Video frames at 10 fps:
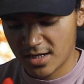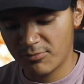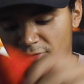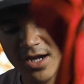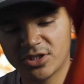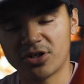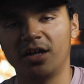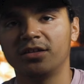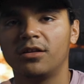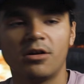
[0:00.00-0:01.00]
I'll probably try
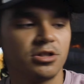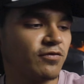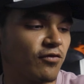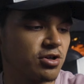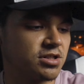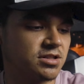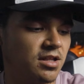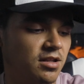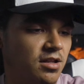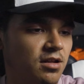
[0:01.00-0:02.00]
on the large first
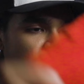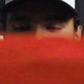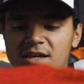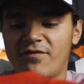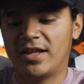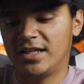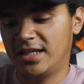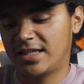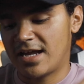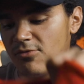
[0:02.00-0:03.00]
and then see if I
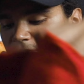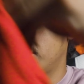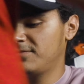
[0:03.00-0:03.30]
like that one.